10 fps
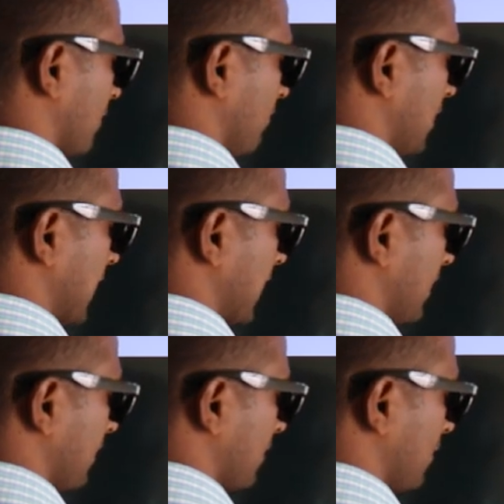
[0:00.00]
we get
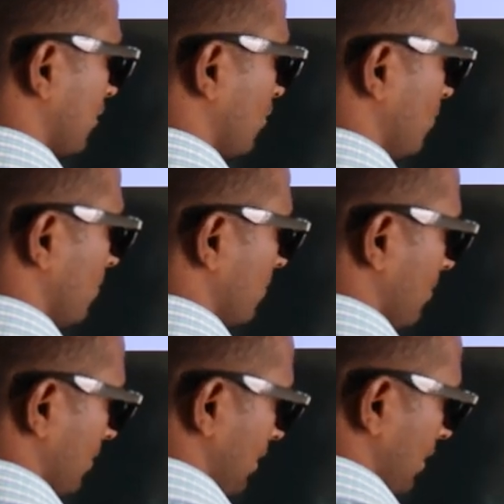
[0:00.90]
2.
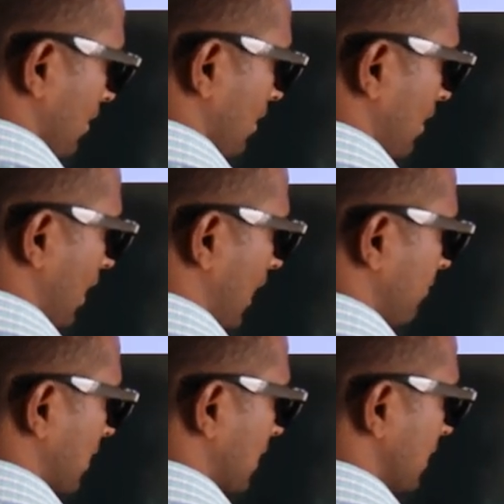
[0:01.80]

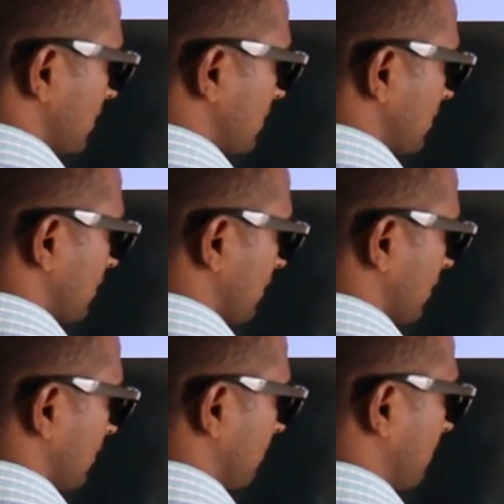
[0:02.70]
After this
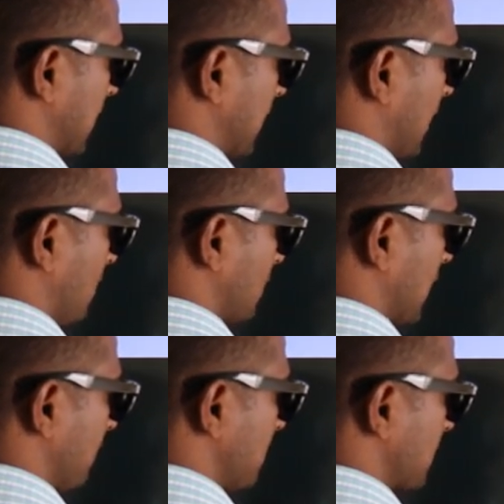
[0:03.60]
bring down
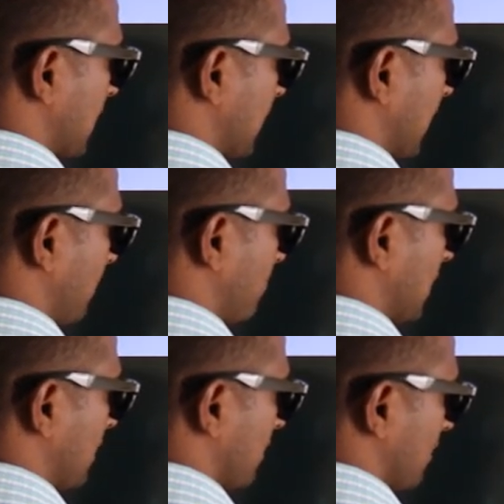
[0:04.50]
the beside
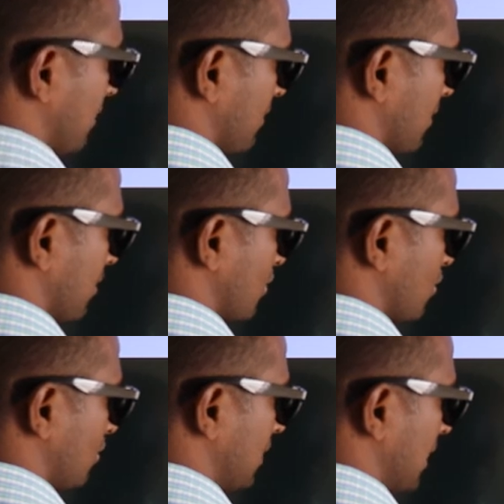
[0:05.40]
number
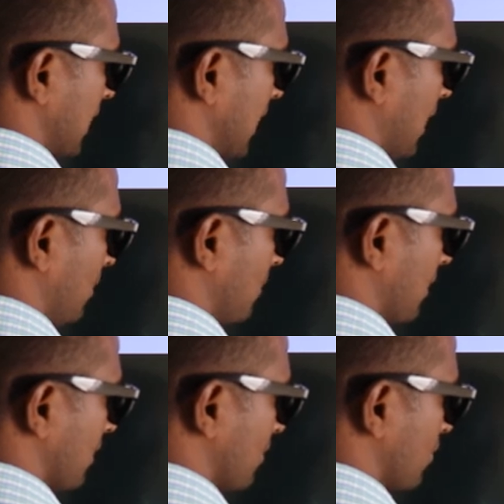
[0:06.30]
so 3 down
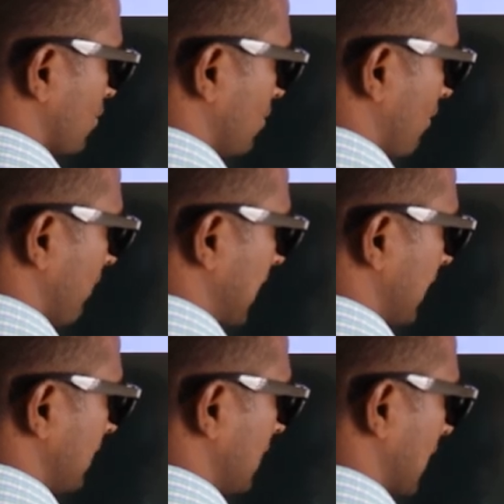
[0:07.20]
so
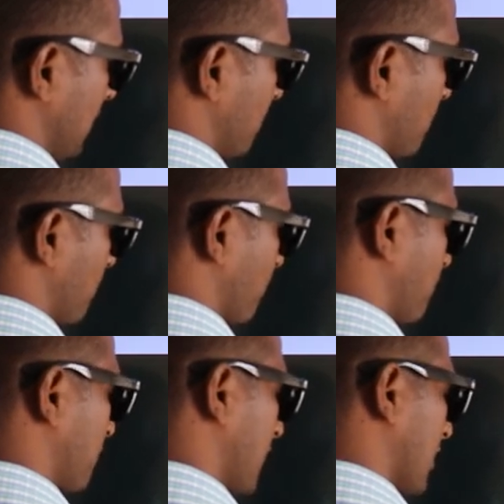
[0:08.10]
23.
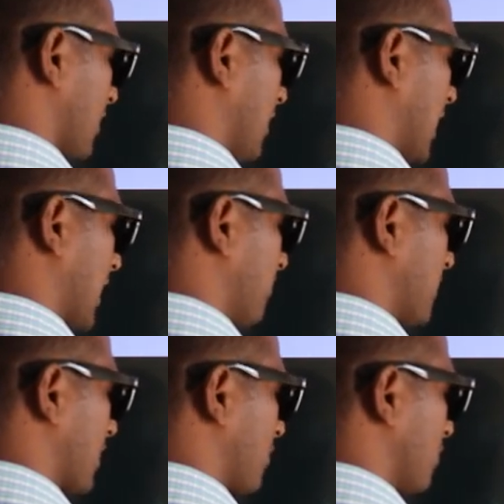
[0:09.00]
A
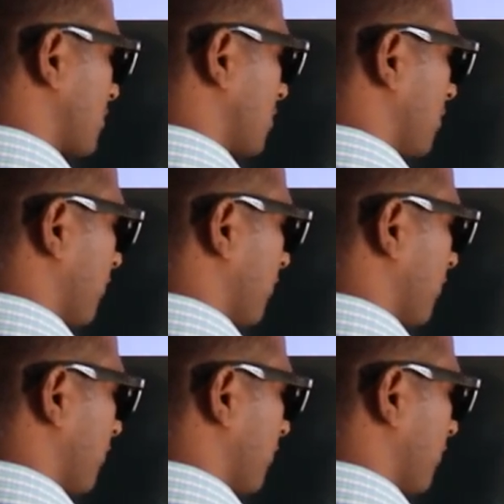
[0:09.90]
number close to